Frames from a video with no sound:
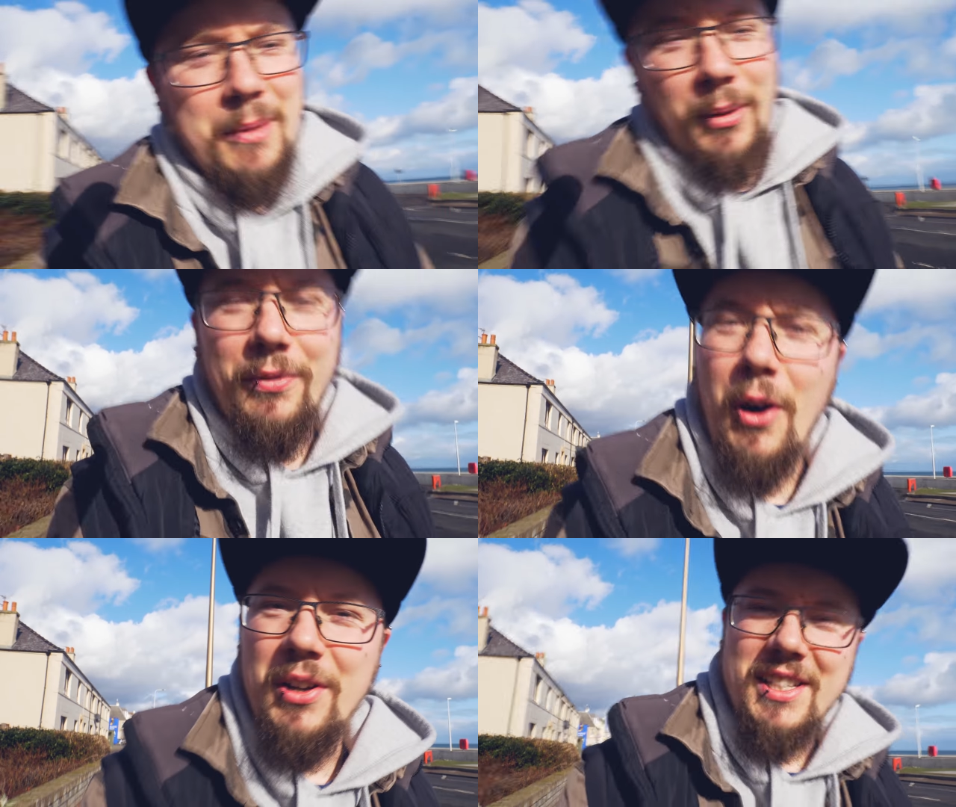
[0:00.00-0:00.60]
My
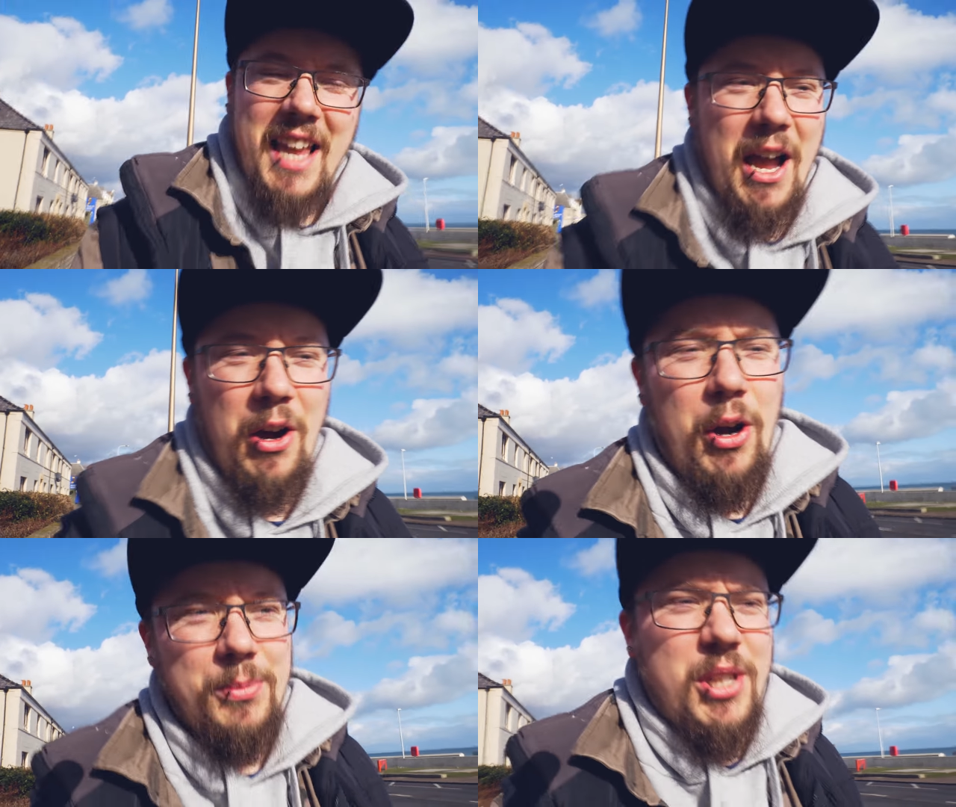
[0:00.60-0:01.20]
phone is at
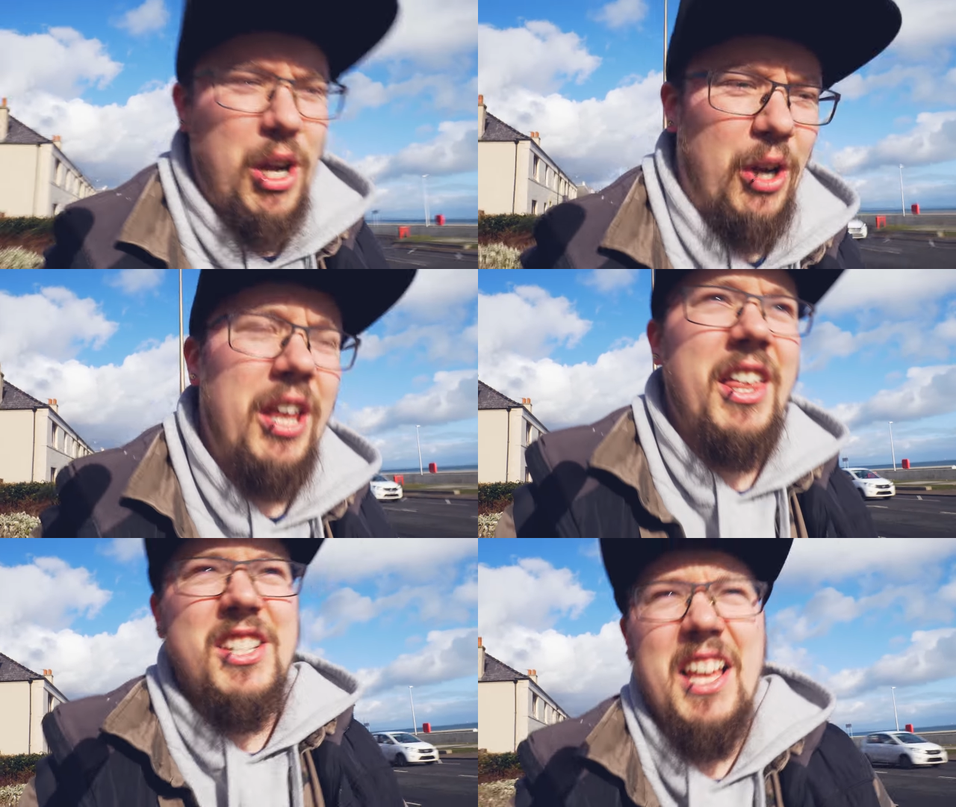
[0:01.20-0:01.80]
home, so
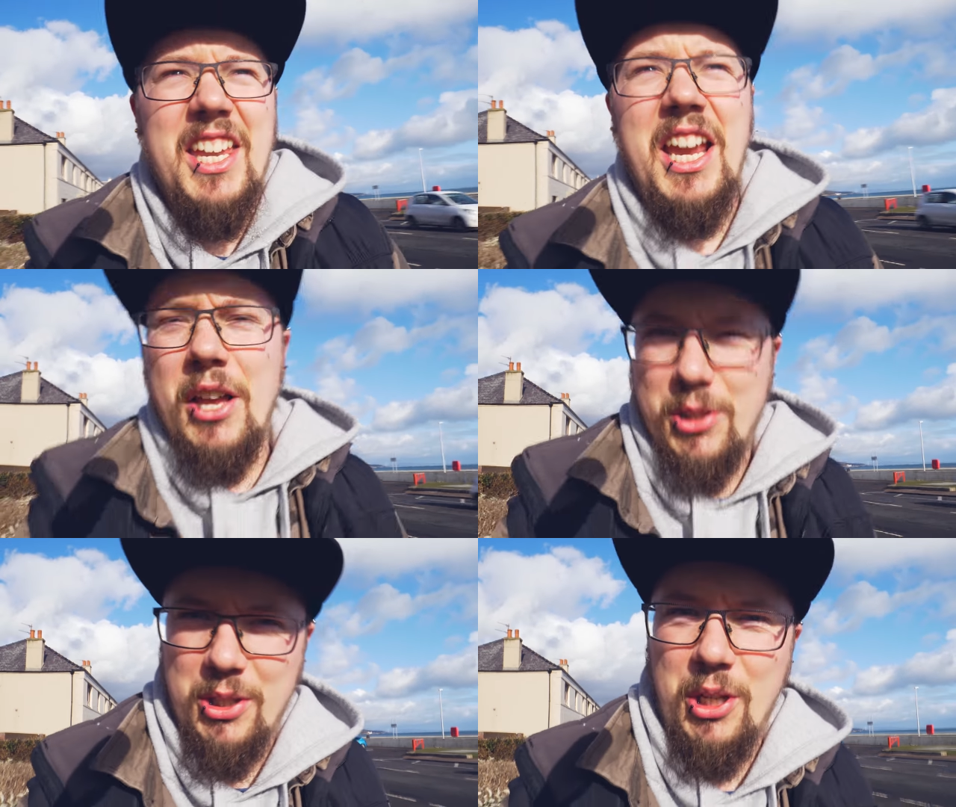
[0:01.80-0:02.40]
there's nothing
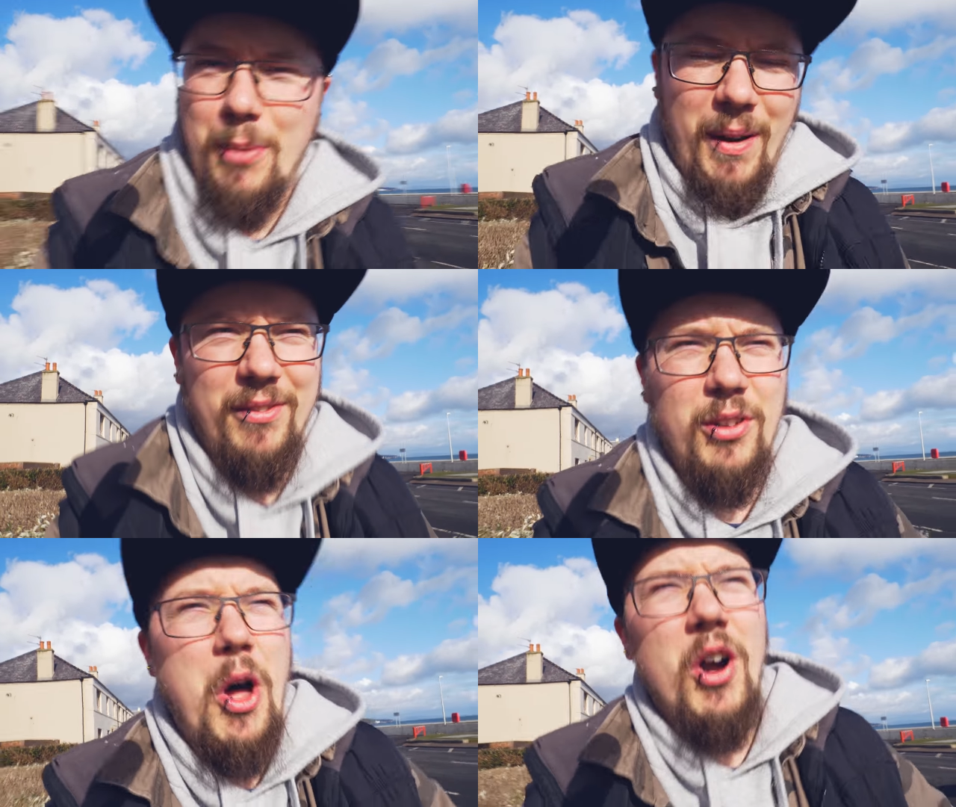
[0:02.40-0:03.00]
else to do but
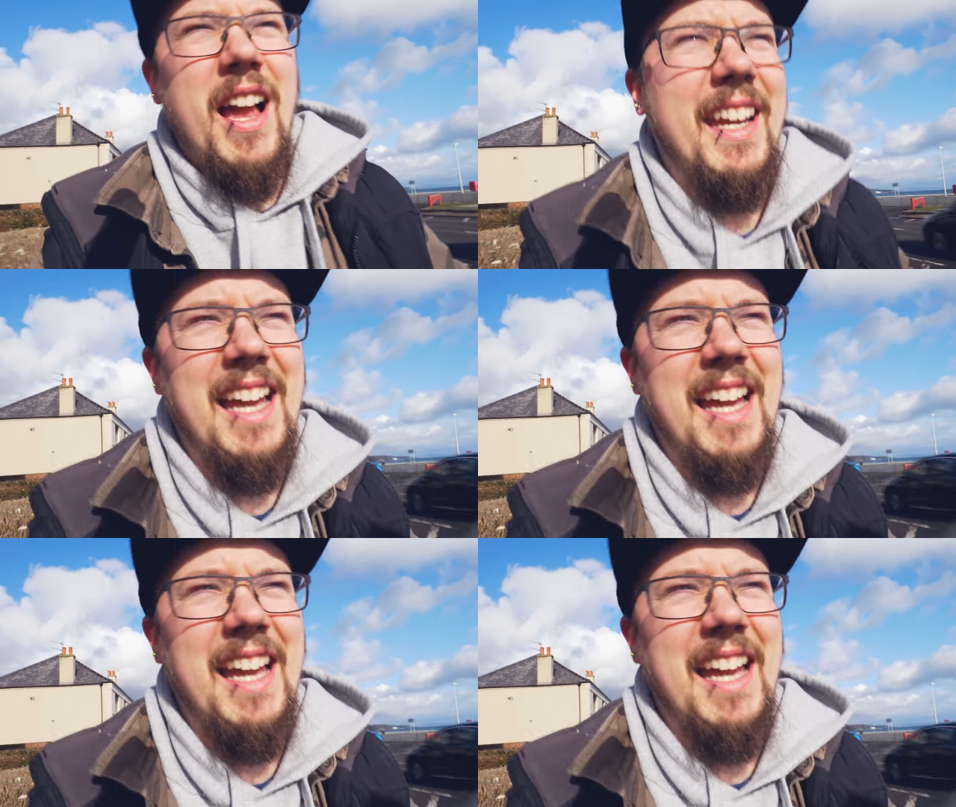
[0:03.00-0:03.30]
vlog, I